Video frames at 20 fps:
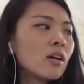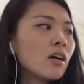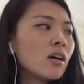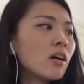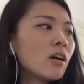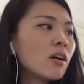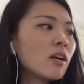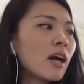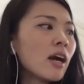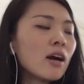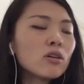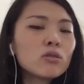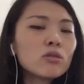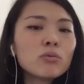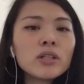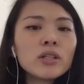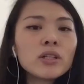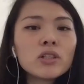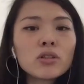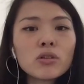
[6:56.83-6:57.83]
and how
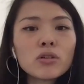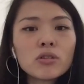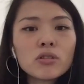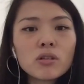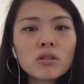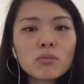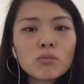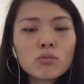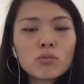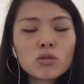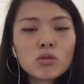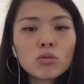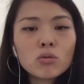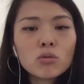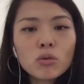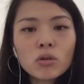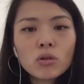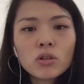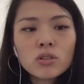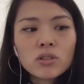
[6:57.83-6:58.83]
do we turn them
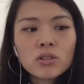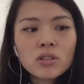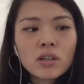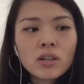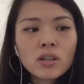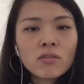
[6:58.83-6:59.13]
towards